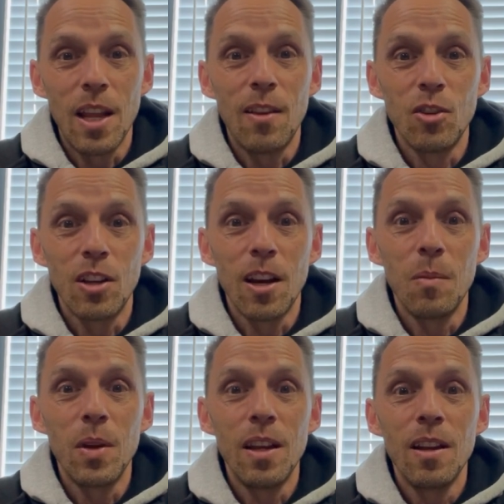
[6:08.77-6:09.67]
And there's going to
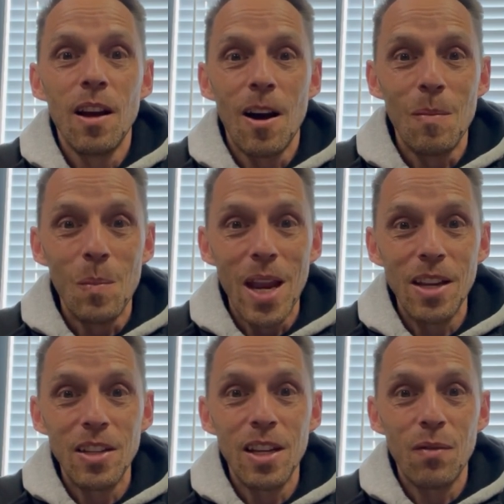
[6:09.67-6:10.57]
be
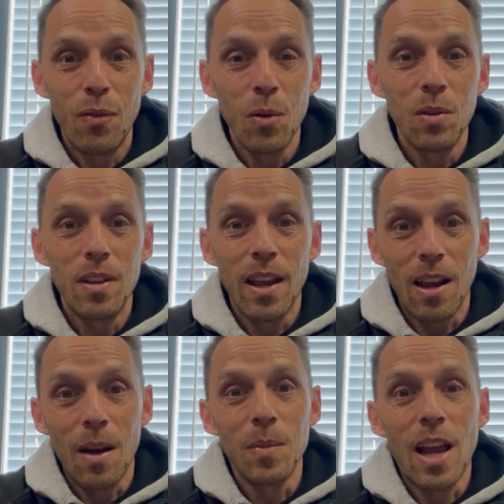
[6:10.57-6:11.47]
amazing fruit that
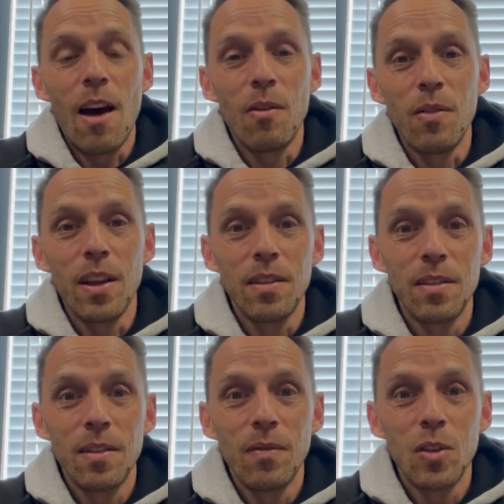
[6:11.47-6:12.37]
comes out of this.